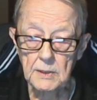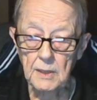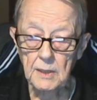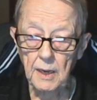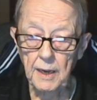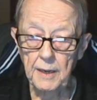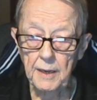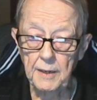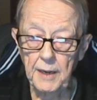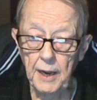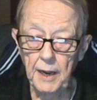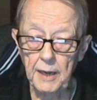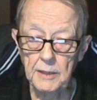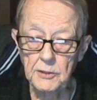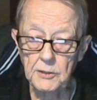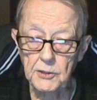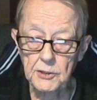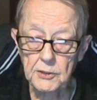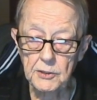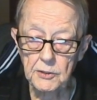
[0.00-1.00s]
and
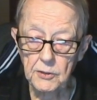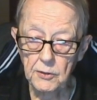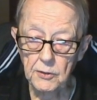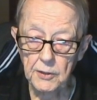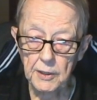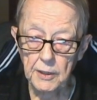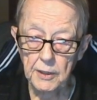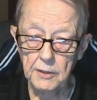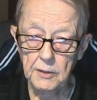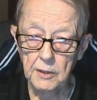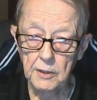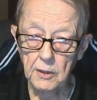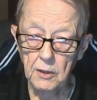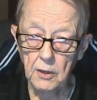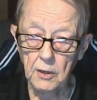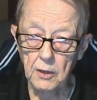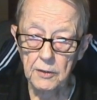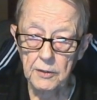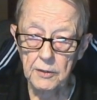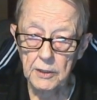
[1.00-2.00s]
hence you get
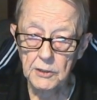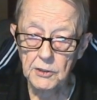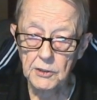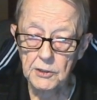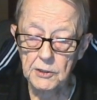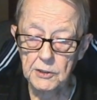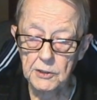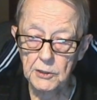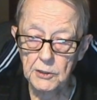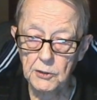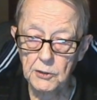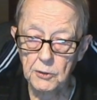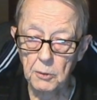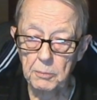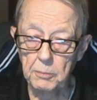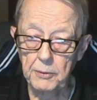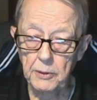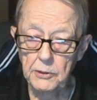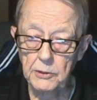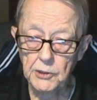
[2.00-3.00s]
the, this
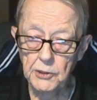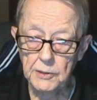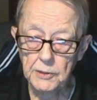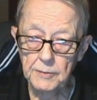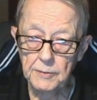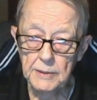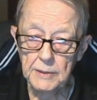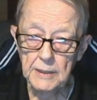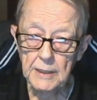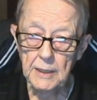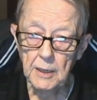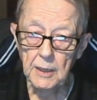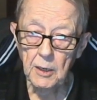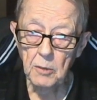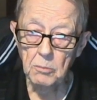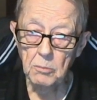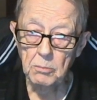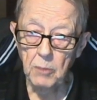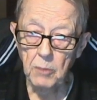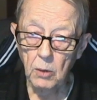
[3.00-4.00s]
distribution.
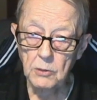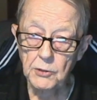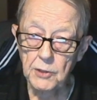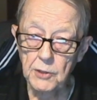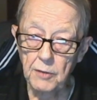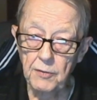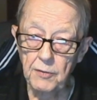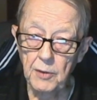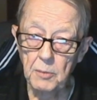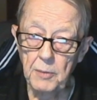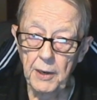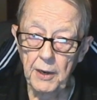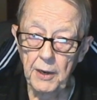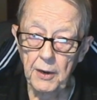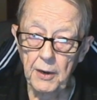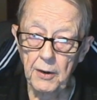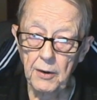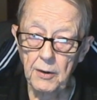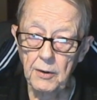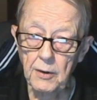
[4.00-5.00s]
Most of them
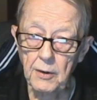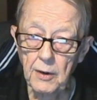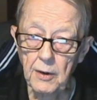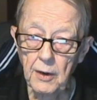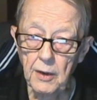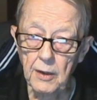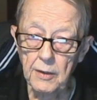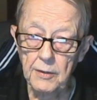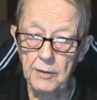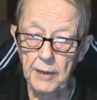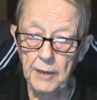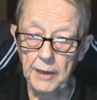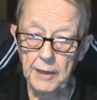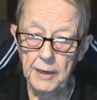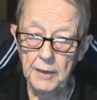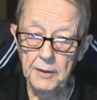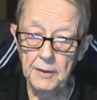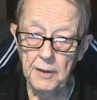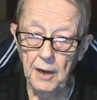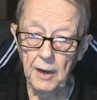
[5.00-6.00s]
here, they
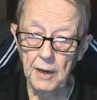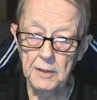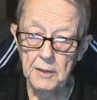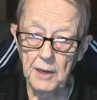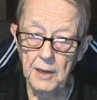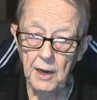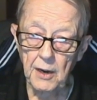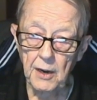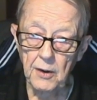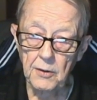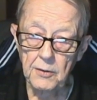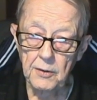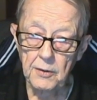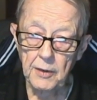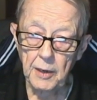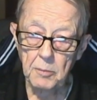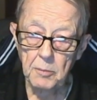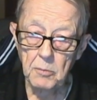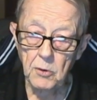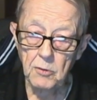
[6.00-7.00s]
get knocked down,
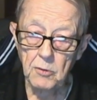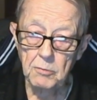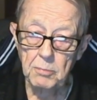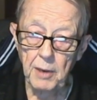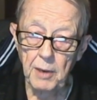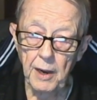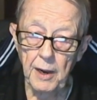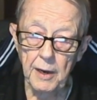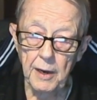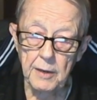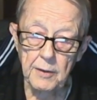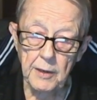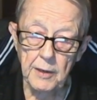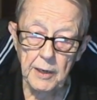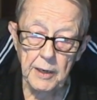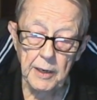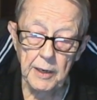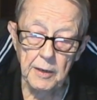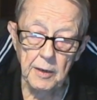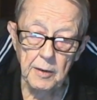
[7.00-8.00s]
they move back, they
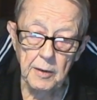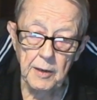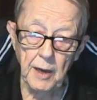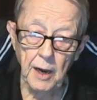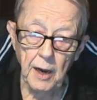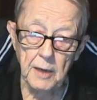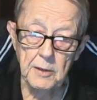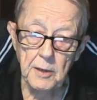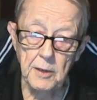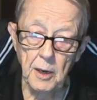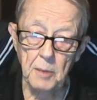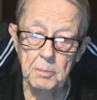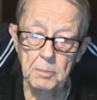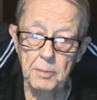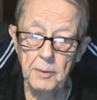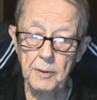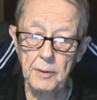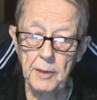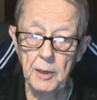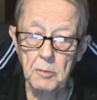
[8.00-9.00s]
get knocked up,
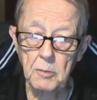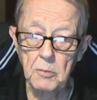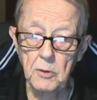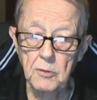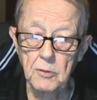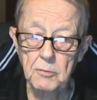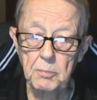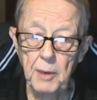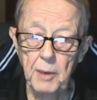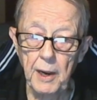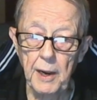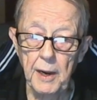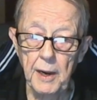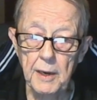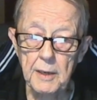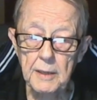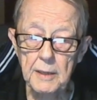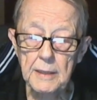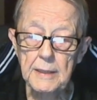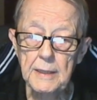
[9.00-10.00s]
and they move
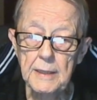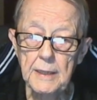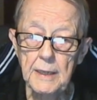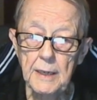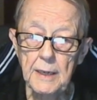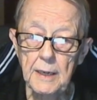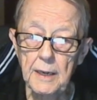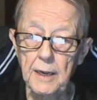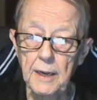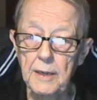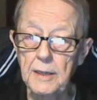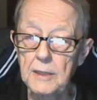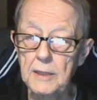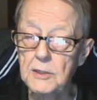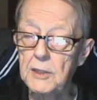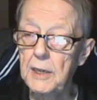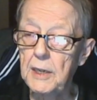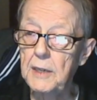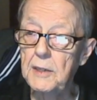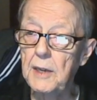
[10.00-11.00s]
back, and it's
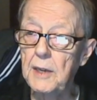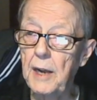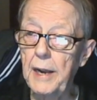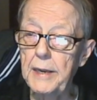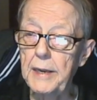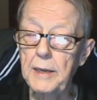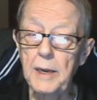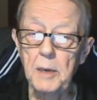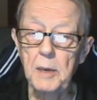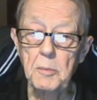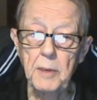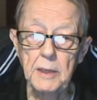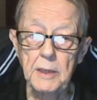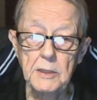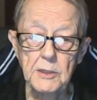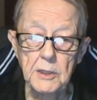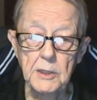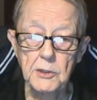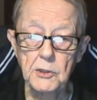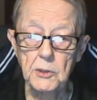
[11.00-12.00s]
a dynamic
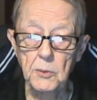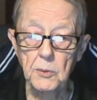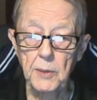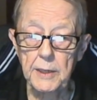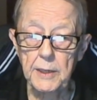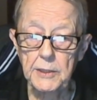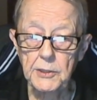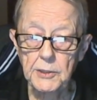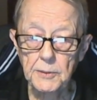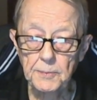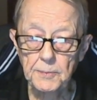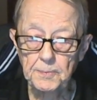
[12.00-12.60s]
situation